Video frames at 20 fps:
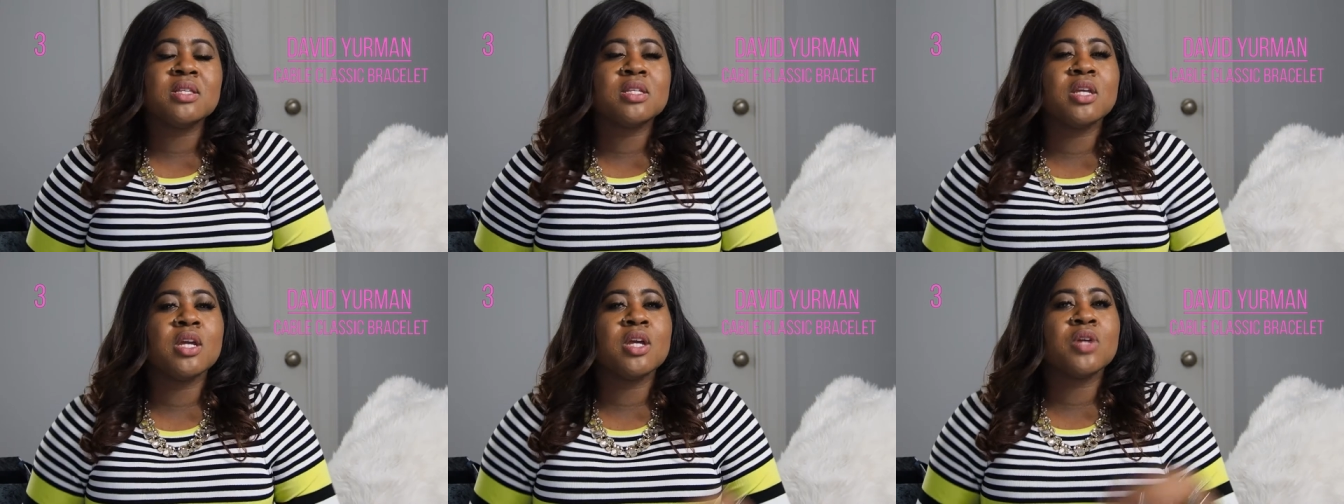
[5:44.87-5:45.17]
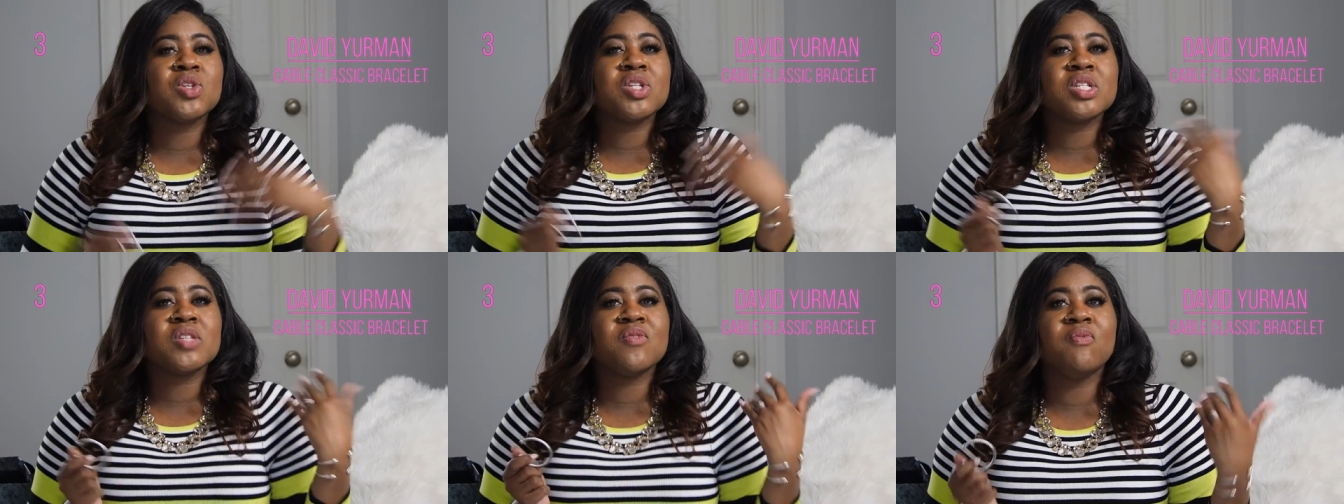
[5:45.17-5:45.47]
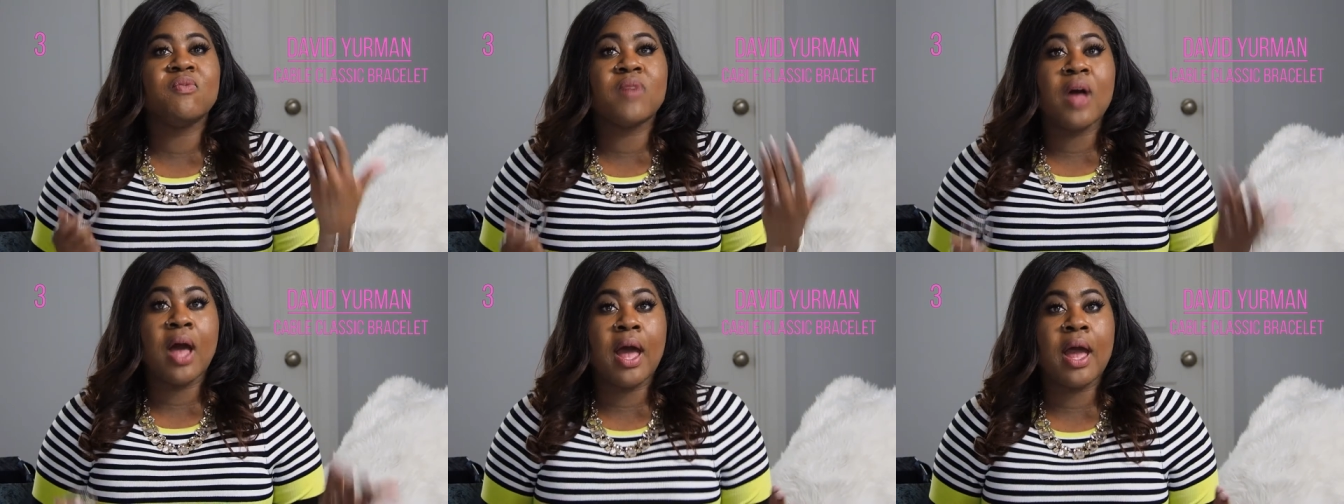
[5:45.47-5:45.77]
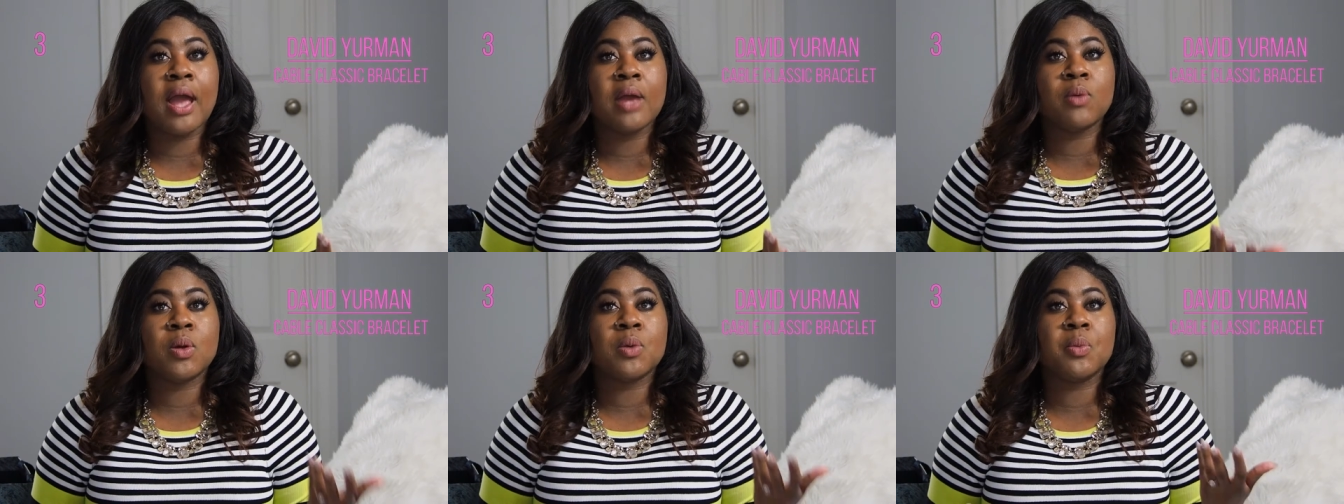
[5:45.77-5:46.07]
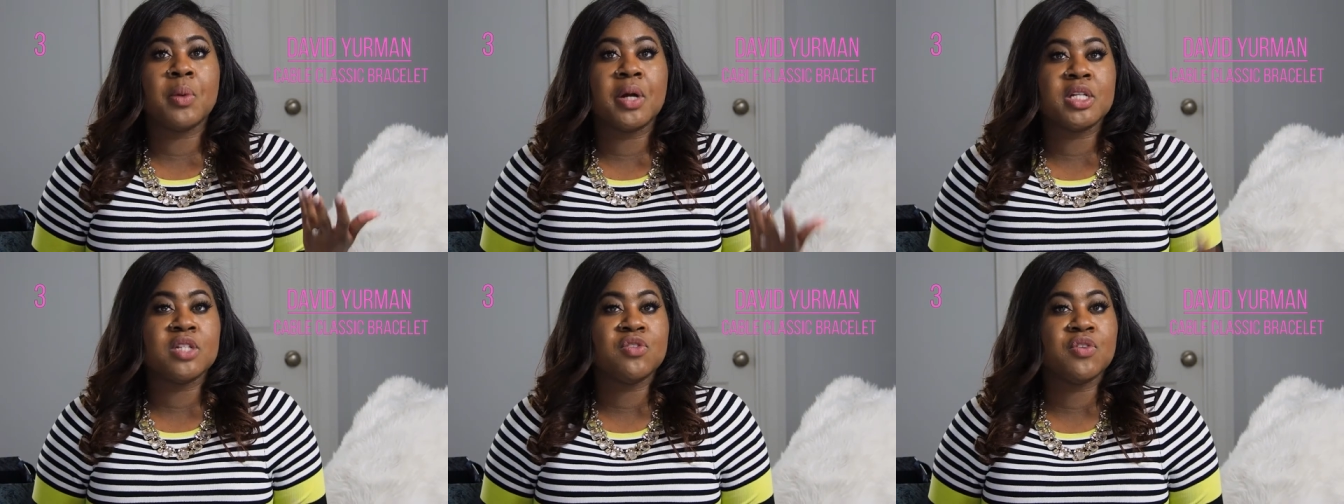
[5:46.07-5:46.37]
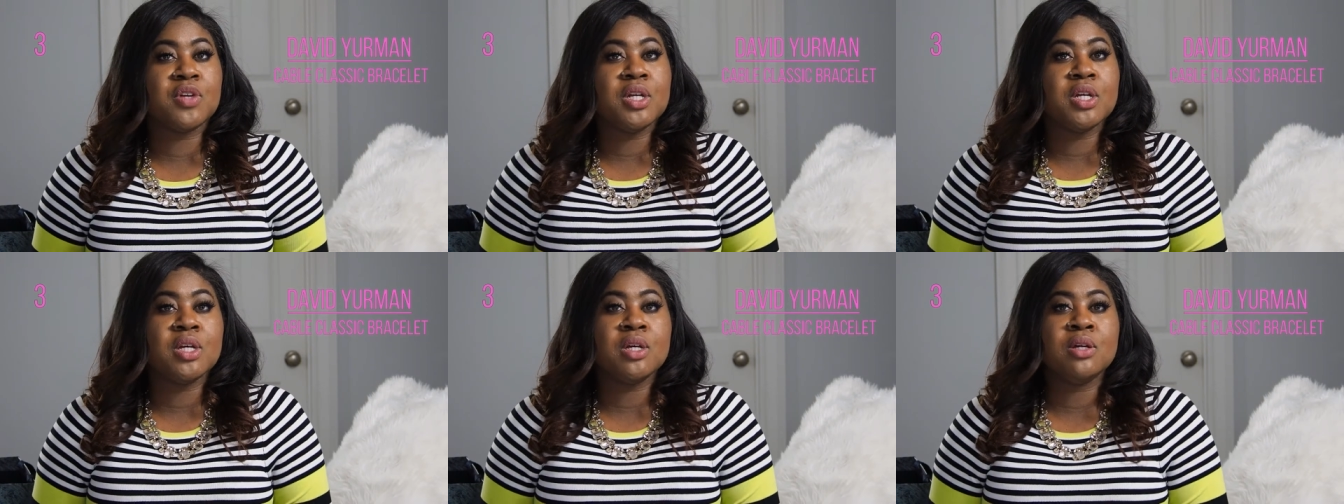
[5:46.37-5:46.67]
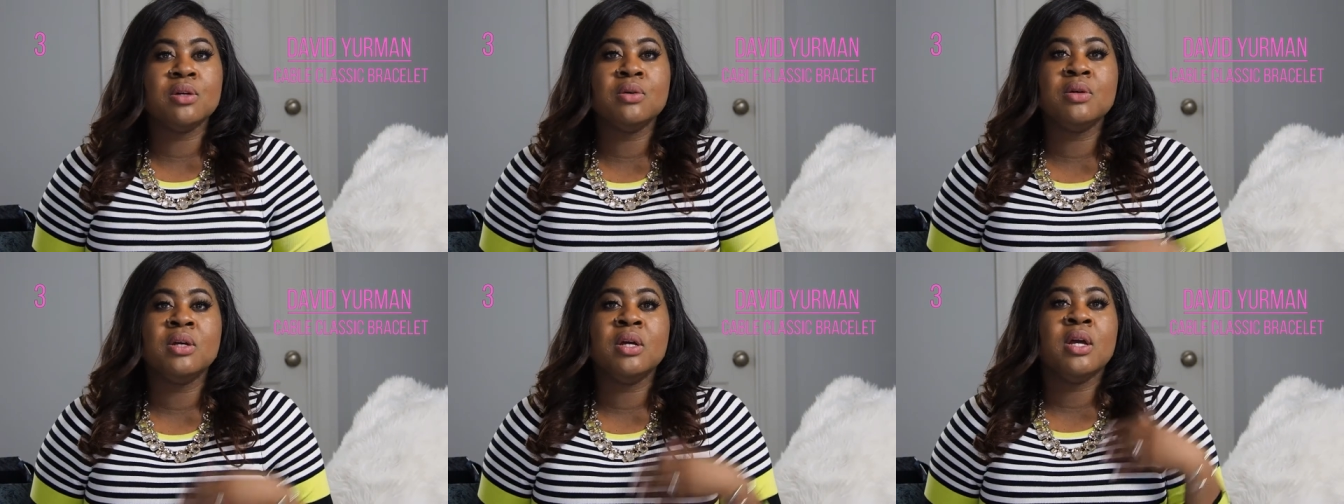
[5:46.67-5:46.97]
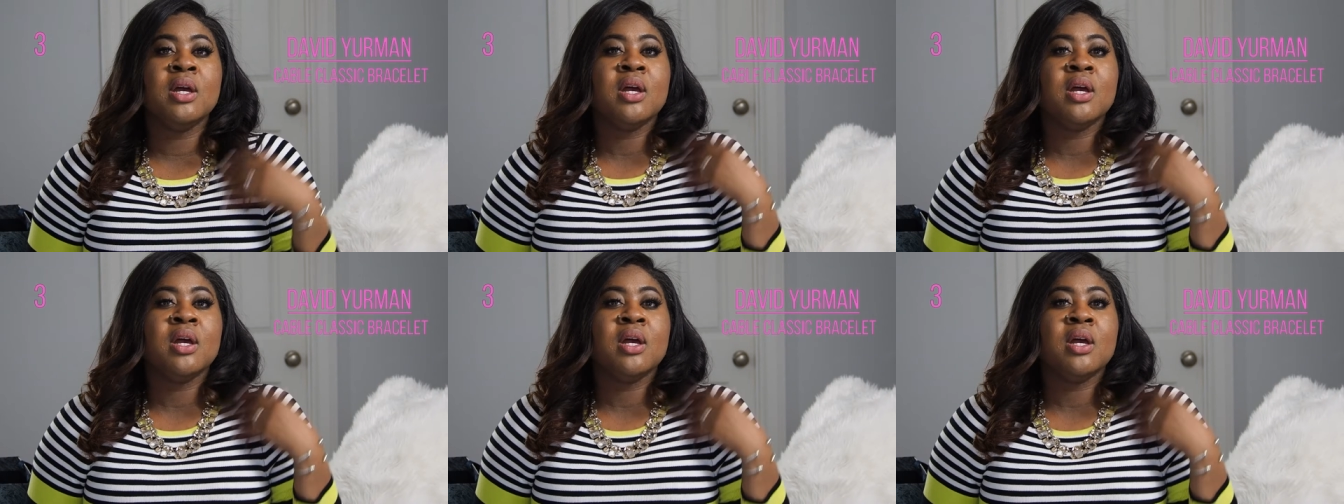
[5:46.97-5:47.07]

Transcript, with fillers: So you just find what works for you.